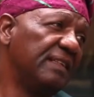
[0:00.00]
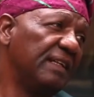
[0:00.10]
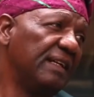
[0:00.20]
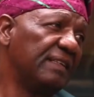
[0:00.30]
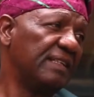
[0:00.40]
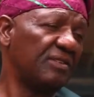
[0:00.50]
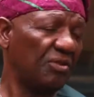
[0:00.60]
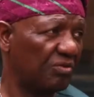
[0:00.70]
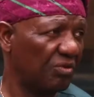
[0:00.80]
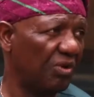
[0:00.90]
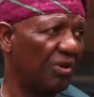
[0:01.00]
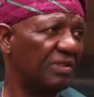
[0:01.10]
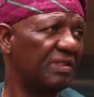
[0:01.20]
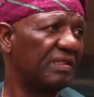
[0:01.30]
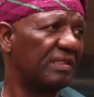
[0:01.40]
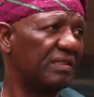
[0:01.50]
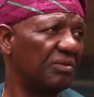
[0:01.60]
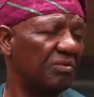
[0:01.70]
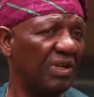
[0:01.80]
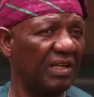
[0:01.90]
and then talk to us,
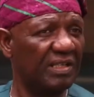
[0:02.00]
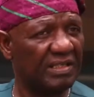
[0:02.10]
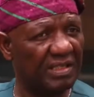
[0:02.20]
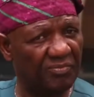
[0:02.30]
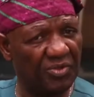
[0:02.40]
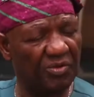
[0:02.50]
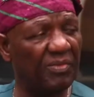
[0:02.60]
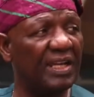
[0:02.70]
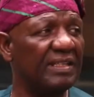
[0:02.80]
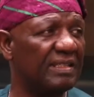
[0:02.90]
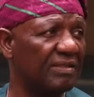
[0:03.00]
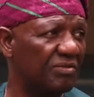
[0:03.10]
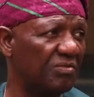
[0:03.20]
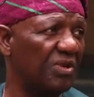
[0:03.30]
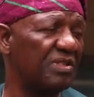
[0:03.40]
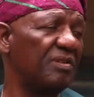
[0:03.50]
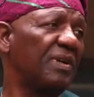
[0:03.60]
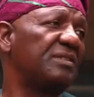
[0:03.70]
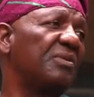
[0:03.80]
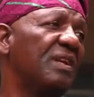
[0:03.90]
so we can shape your mind towards a
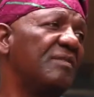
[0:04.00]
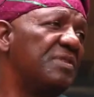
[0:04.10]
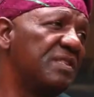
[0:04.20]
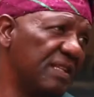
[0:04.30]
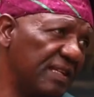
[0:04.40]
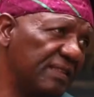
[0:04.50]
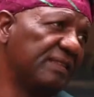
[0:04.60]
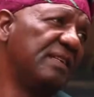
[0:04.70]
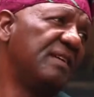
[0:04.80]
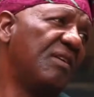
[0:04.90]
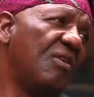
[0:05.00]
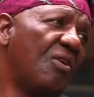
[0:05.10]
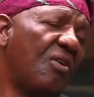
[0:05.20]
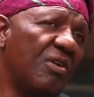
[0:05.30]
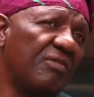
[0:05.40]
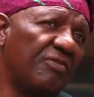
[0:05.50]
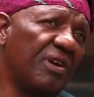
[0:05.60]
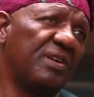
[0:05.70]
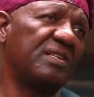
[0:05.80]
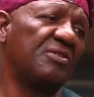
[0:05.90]
particular business. Or if you're
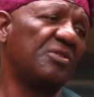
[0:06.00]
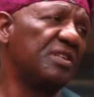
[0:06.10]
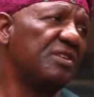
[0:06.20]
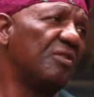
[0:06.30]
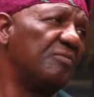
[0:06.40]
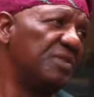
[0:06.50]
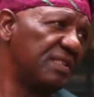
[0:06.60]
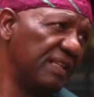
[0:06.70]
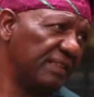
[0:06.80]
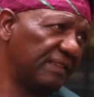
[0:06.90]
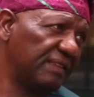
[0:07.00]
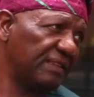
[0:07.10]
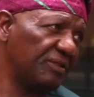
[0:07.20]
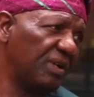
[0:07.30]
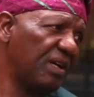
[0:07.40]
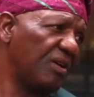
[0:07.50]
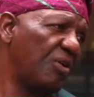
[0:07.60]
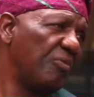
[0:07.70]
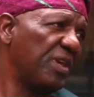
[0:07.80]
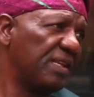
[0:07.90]
already running your business, you can
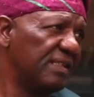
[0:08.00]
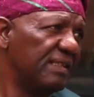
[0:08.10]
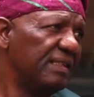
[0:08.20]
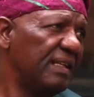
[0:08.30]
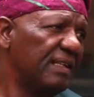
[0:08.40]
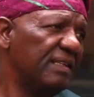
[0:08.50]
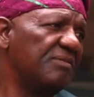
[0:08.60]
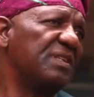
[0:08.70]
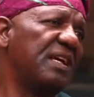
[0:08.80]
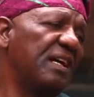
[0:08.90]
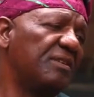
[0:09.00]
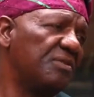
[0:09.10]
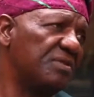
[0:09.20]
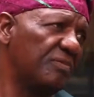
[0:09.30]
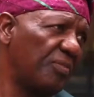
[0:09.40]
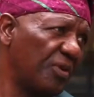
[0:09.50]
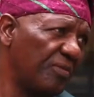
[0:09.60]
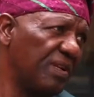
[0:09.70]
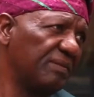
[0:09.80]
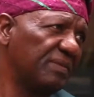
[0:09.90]
come in and then we diagnose the
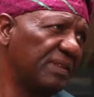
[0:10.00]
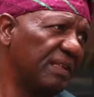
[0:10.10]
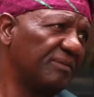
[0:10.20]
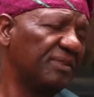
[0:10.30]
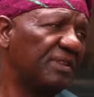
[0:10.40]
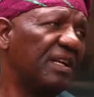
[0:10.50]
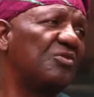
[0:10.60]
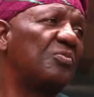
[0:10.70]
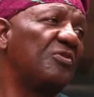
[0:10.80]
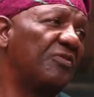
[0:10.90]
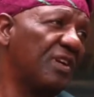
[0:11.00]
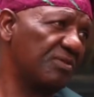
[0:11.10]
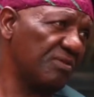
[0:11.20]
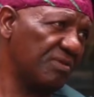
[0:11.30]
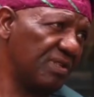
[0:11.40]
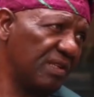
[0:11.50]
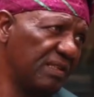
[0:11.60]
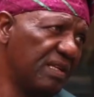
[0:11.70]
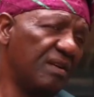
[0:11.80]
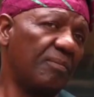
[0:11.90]
problems and we try to provide solution.
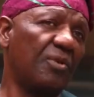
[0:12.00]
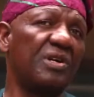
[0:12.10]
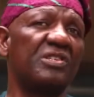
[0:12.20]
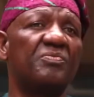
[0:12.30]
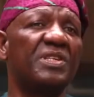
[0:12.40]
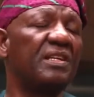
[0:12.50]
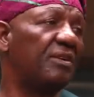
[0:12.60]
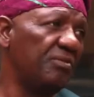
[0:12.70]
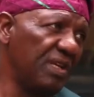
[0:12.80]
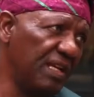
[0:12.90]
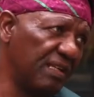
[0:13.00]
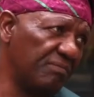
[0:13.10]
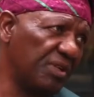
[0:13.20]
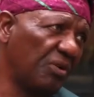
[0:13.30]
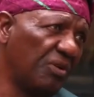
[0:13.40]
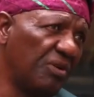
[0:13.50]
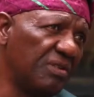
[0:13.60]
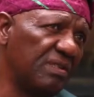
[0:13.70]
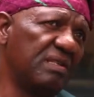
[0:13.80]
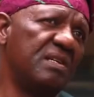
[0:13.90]
But it's been a coolant
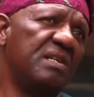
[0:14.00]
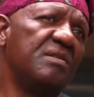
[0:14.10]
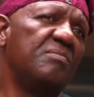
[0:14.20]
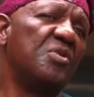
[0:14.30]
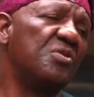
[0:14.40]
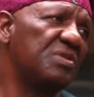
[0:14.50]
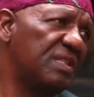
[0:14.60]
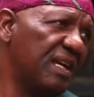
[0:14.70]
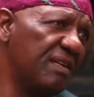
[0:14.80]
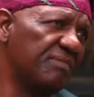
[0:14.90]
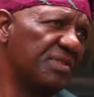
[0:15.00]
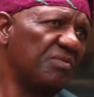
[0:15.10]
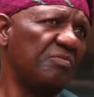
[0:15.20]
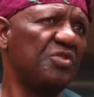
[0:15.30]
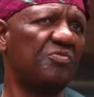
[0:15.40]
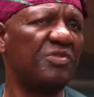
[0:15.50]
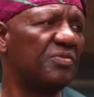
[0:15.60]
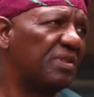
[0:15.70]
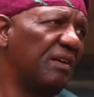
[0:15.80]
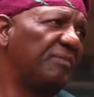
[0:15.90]
because most times we build
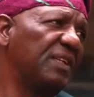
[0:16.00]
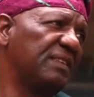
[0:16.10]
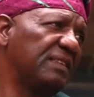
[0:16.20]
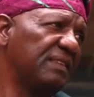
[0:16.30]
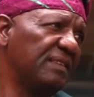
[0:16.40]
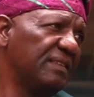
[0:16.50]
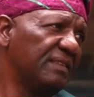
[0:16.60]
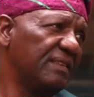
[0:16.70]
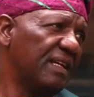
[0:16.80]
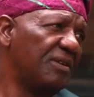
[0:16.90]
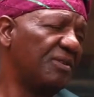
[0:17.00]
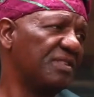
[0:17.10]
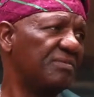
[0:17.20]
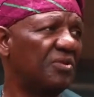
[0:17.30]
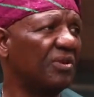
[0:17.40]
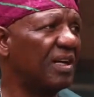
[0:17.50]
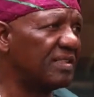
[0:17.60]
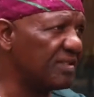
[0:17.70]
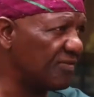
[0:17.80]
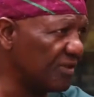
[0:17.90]
people's capacity, they are not able to
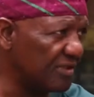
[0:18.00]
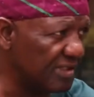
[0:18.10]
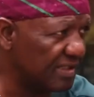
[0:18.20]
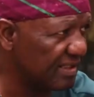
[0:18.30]
access funds.